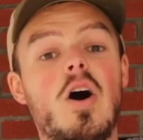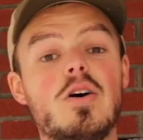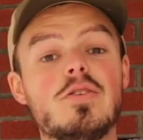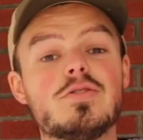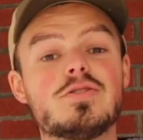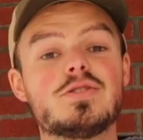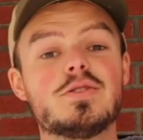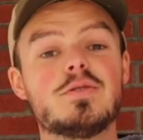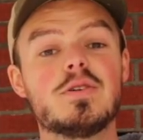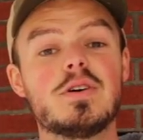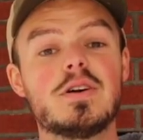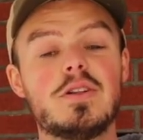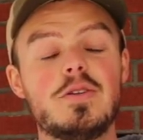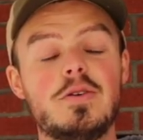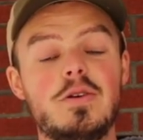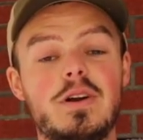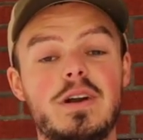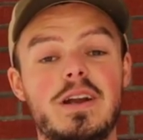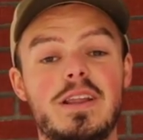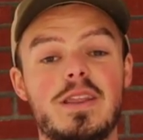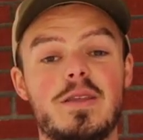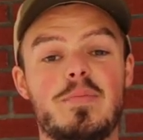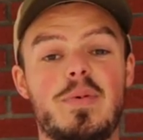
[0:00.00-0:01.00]
Also
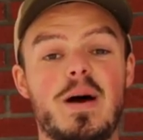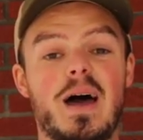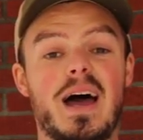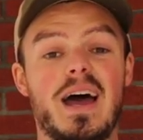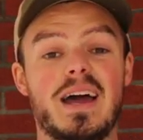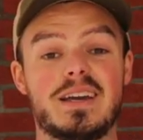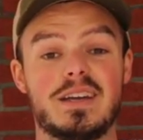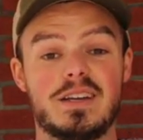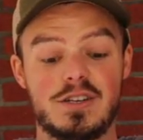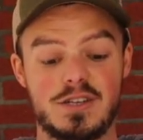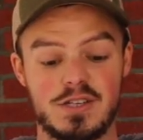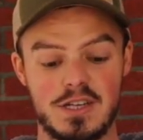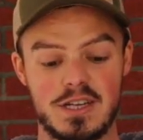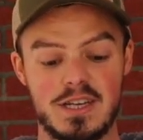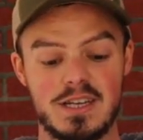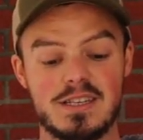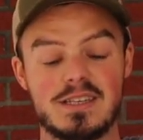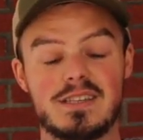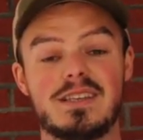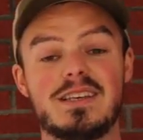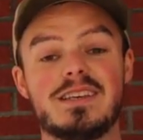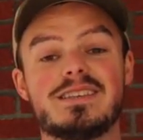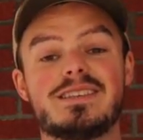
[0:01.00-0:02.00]
included in the package
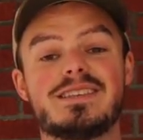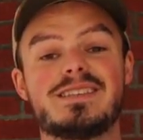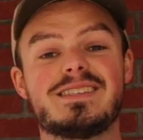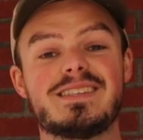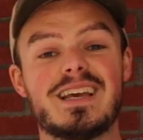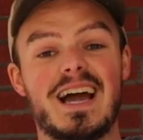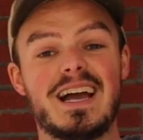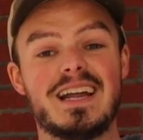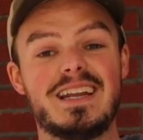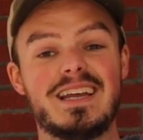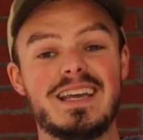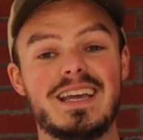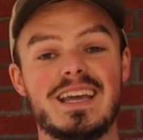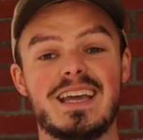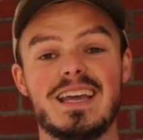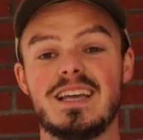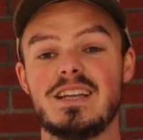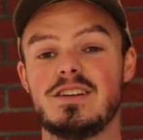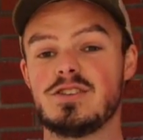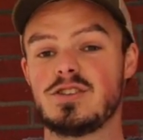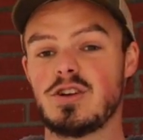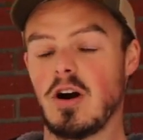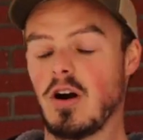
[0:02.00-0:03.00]
is this sighting
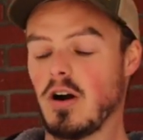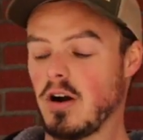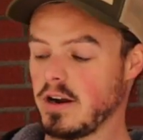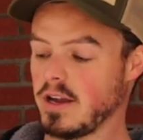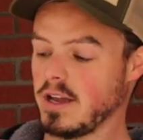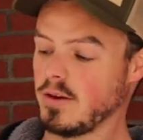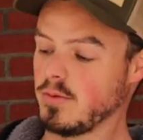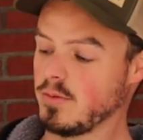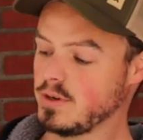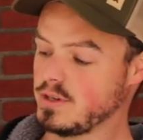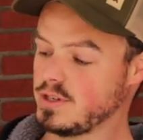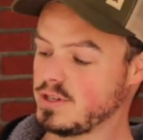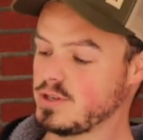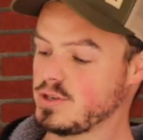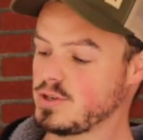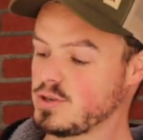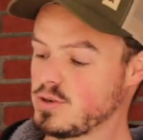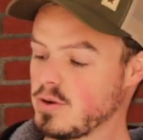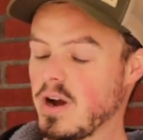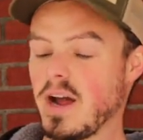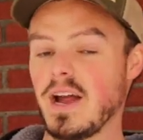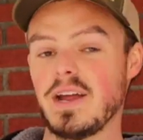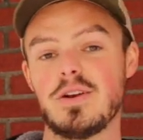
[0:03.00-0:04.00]
in target, which is
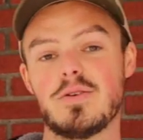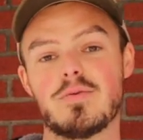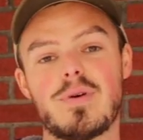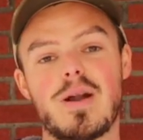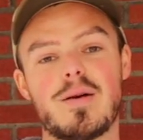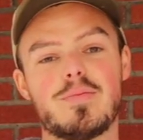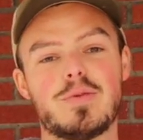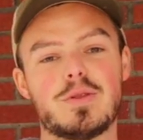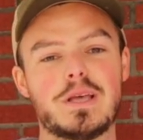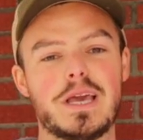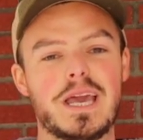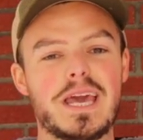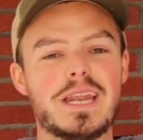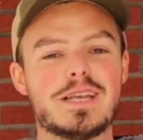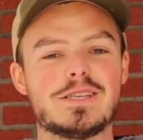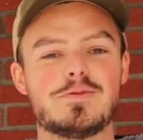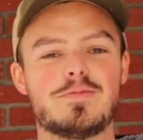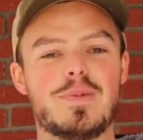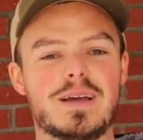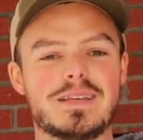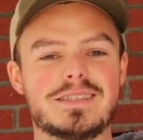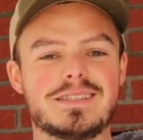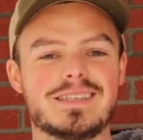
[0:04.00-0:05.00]
trying to replicate
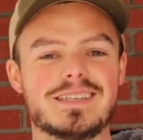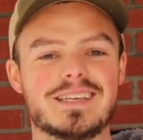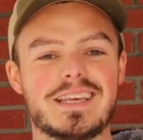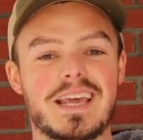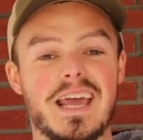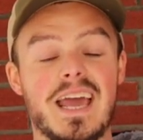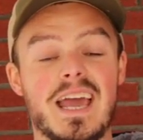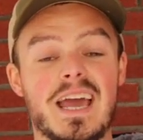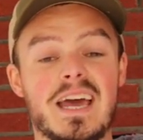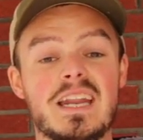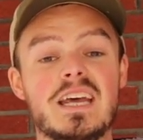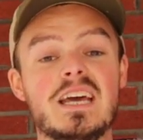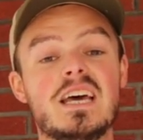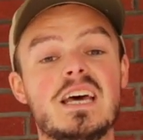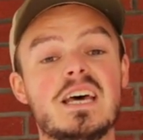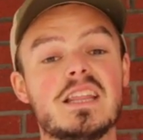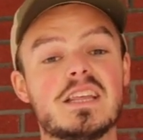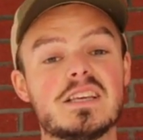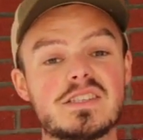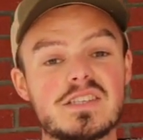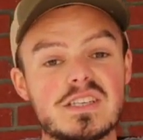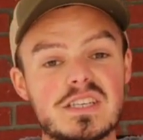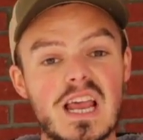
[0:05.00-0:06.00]
as best it can
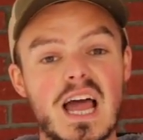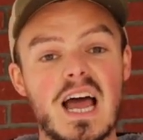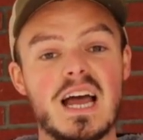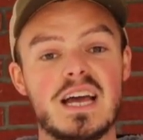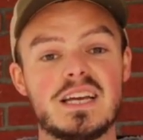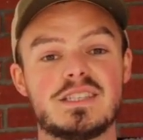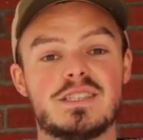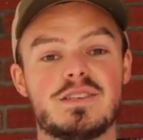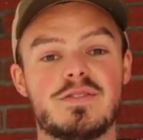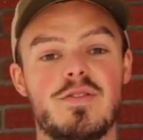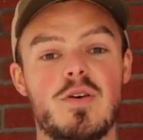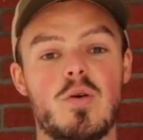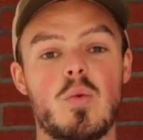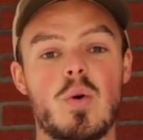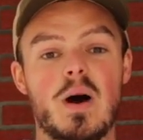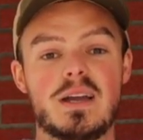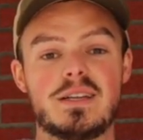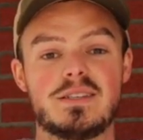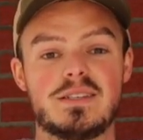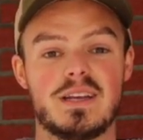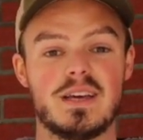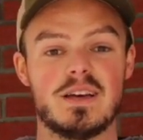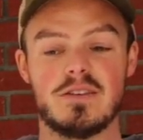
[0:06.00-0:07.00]
the size of a
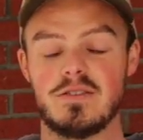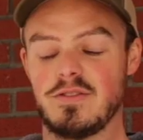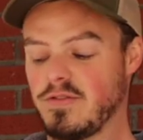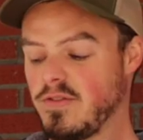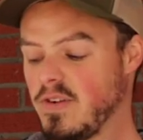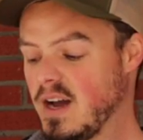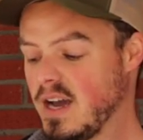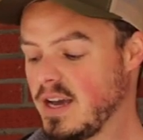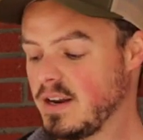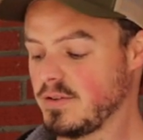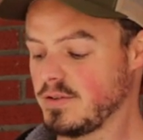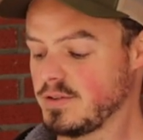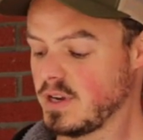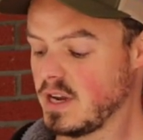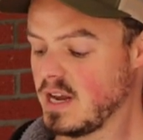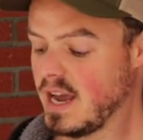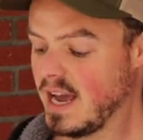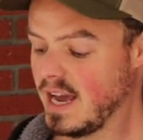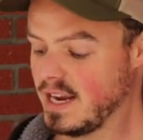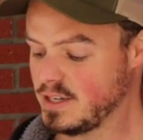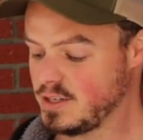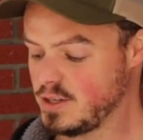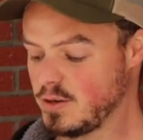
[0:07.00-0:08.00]
whitetail's vitals.
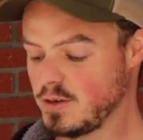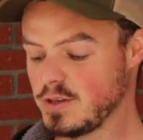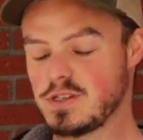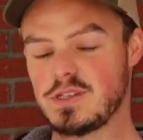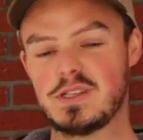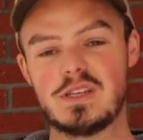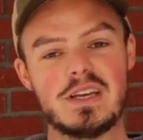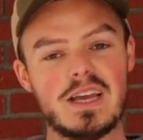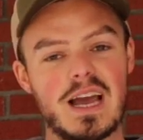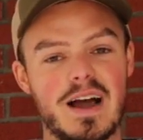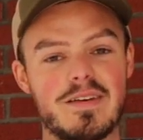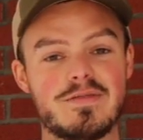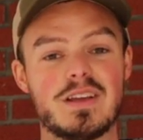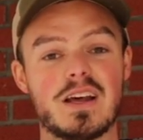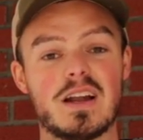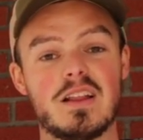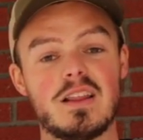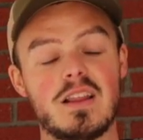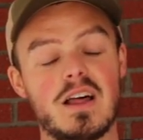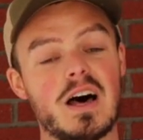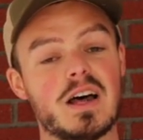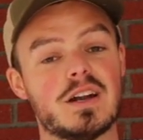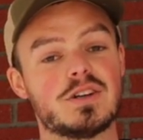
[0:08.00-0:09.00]
As you can see, I've done
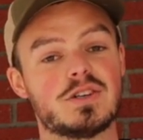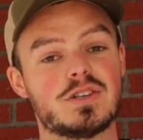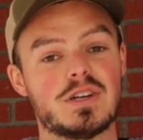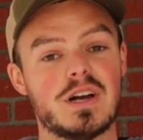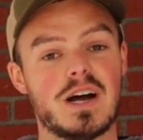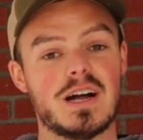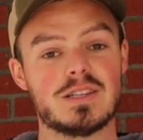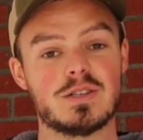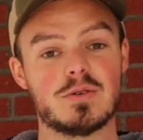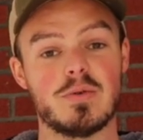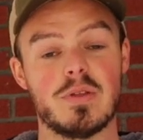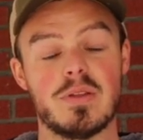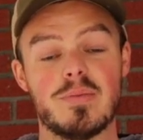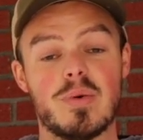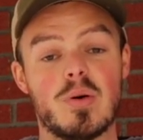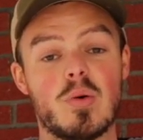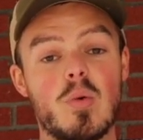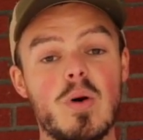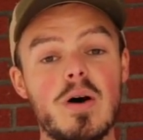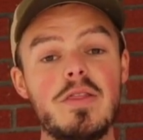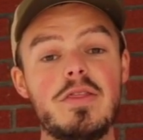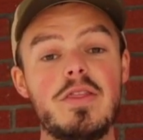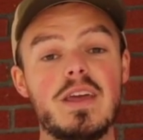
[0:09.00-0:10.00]
a lot of shots with it. But
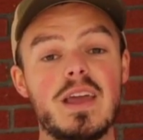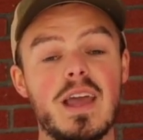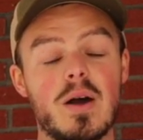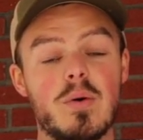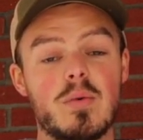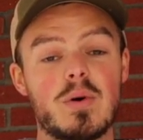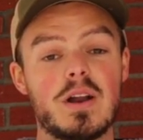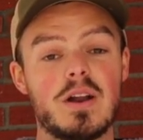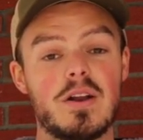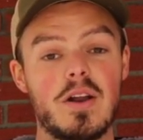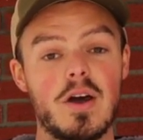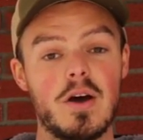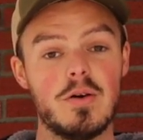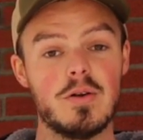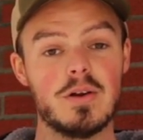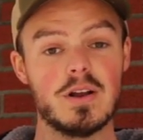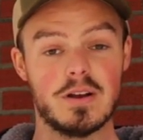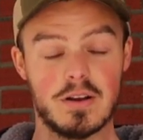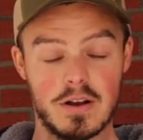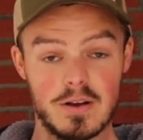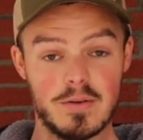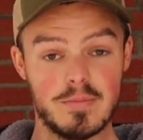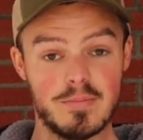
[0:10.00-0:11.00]
one thing I want
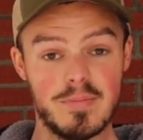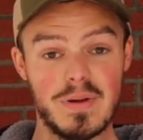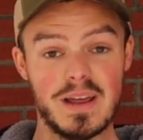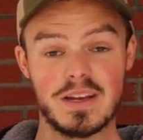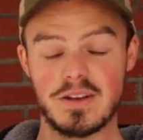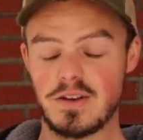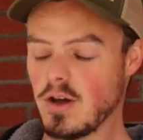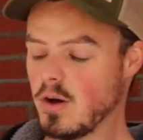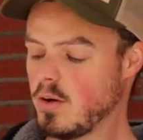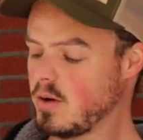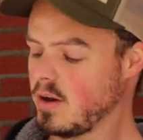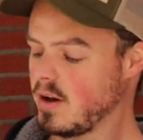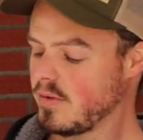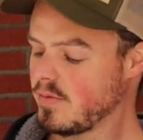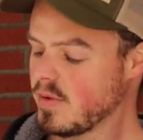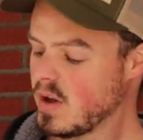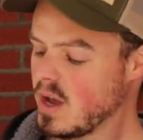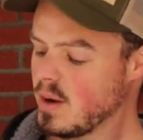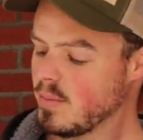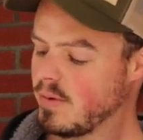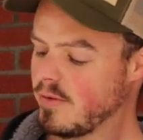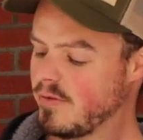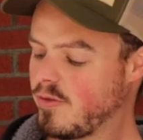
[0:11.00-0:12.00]
to make note of
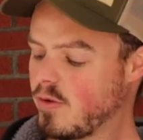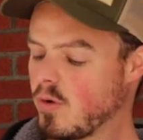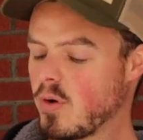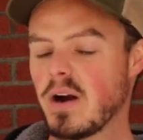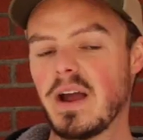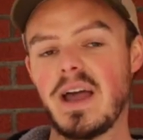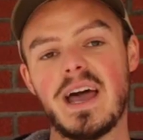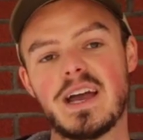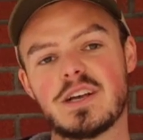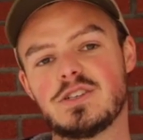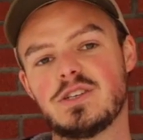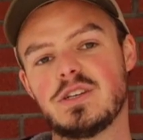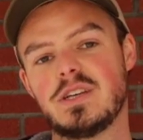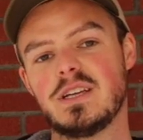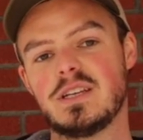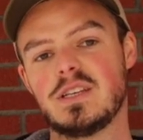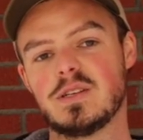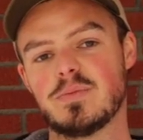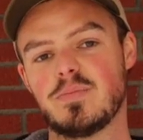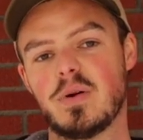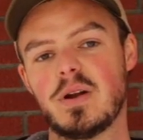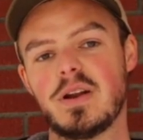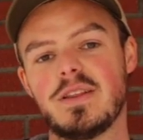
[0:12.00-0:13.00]
before I actually
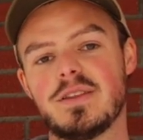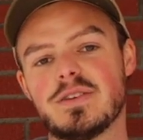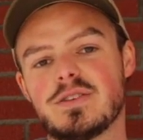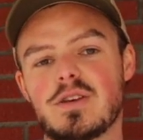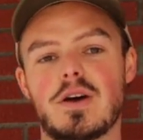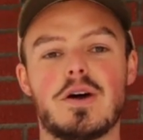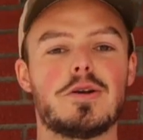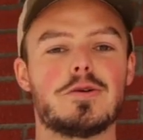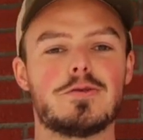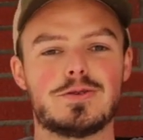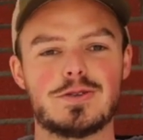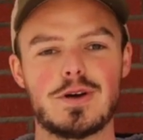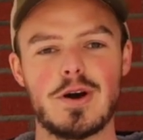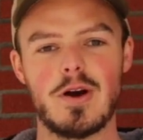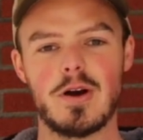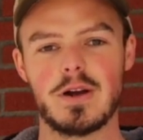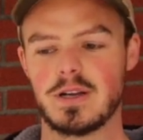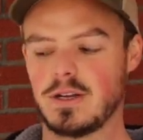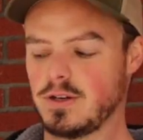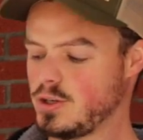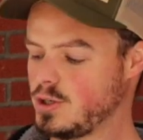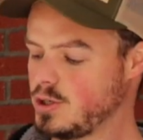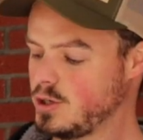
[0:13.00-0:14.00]
get to putting this onto a
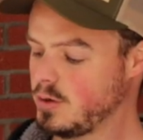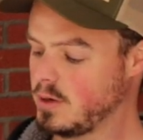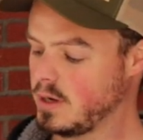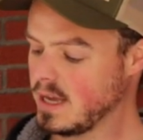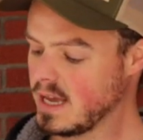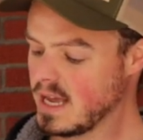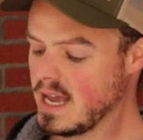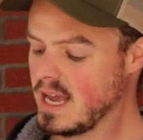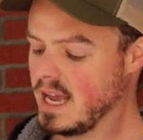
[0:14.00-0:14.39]
target and shooting